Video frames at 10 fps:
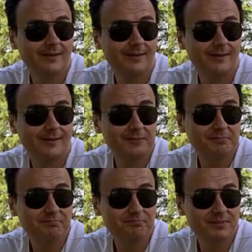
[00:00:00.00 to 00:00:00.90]

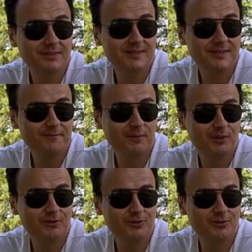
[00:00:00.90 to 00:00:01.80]
um, keep
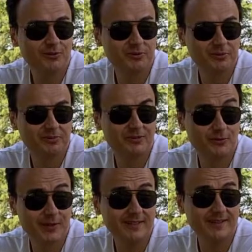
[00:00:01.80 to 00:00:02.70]
on d- d-
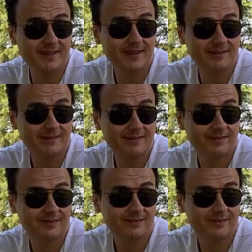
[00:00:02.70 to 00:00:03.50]
drilling at it,